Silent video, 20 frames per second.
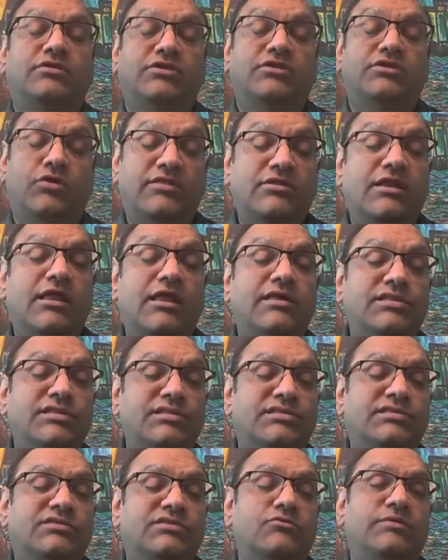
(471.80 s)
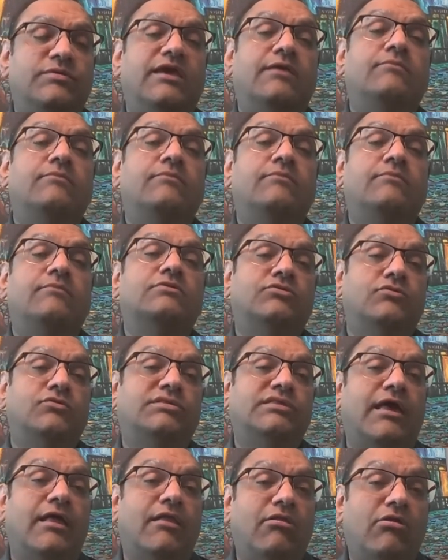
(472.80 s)
you get the license to be able
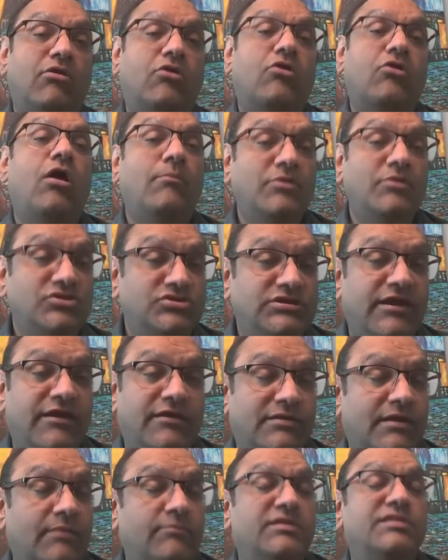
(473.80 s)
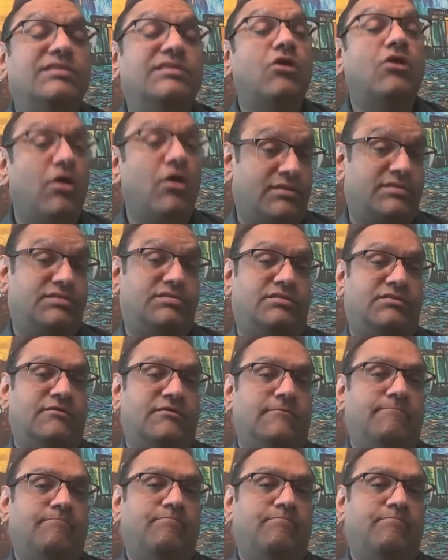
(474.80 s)
to sell common shares. I mean, stocks.